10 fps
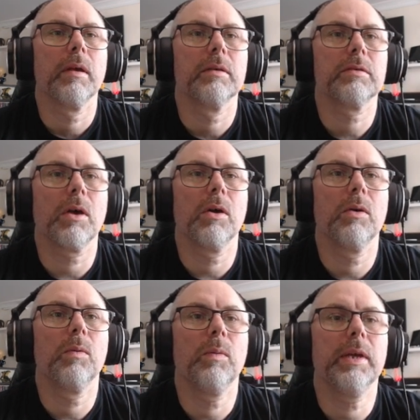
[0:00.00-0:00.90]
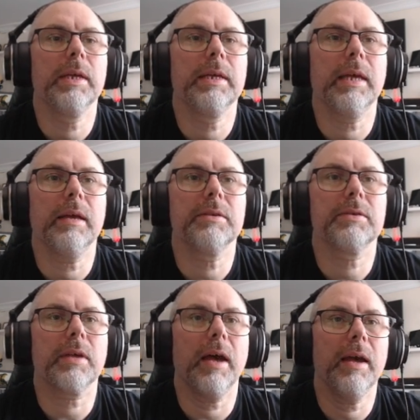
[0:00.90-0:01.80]
So we
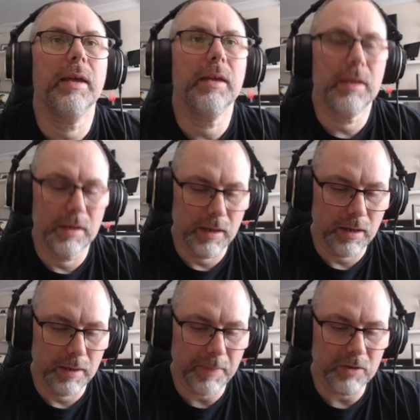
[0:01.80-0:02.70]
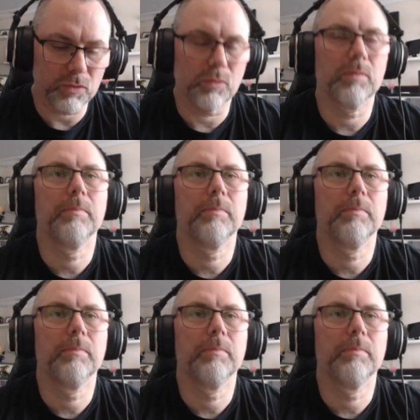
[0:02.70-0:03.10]
get a puzzle.